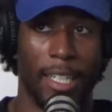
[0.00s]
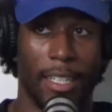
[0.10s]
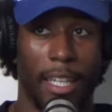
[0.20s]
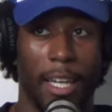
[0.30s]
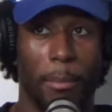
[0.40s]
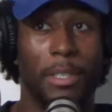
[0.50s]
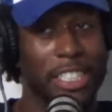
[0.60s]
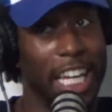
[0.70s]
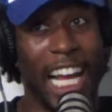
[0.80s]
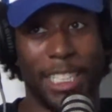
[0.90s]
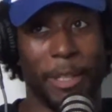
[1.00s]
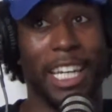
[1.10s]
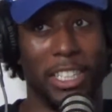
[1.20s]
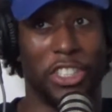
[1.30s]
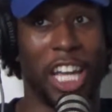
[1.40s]
Yeah, but Jedis be
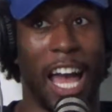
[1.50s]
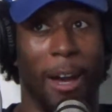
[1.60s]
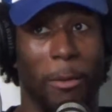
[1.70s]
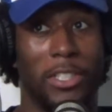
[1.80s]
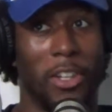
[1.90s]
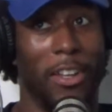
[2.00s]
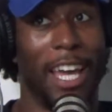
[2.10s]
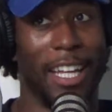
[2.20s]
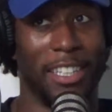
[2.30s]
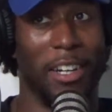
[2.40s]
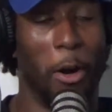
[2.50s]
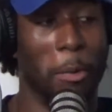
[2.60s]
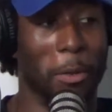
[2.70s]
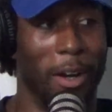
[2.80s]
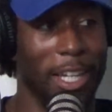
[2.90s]
getting shot. We saw that in the
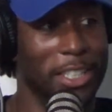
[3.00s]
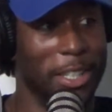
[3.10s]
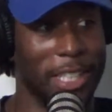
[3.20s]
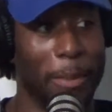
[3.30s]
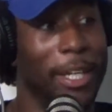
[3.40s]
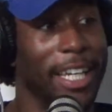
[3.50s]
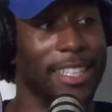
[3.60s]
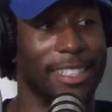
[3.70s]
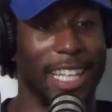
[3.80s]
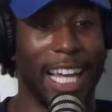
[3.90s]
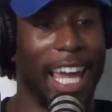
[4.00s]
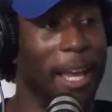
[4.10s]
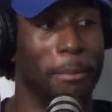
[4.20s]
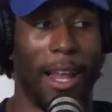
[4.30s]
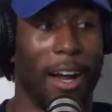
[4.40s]
Obi-Wan joke. They can't
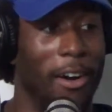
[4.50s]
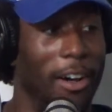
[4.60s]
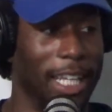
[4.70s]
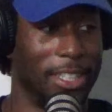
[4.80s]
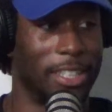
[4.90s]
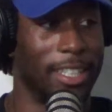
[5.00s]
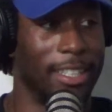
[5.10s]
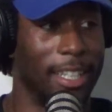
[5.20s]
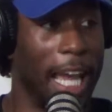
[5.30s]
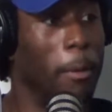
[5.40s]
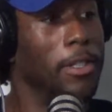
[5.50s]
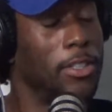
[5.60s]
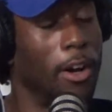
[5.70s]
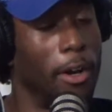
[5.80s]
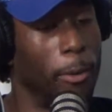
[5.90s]
block all that shit. And we
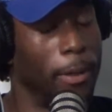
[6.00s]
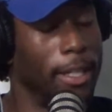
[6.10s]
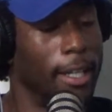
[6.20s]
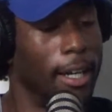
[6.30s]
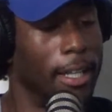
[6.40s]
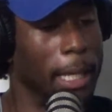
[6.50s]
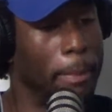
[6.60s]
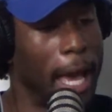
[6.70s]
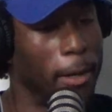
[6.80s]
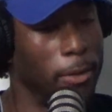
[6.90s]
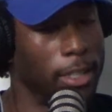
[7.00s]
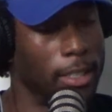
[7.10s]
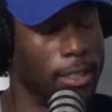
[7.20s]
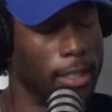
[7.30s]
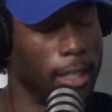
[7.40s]
saw it when they battled
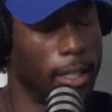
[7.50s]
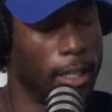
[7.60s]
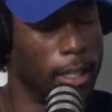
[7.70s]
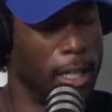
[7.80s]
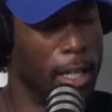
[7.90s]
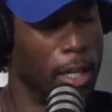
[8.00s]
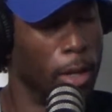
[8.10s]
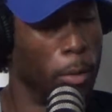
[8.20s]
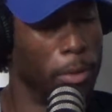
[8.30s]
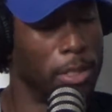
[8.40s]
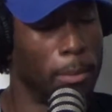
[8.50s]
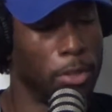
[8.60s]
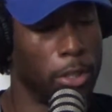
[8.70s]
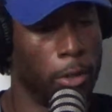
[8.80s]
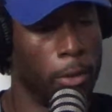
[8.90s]
in what was number
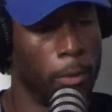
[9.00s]
2?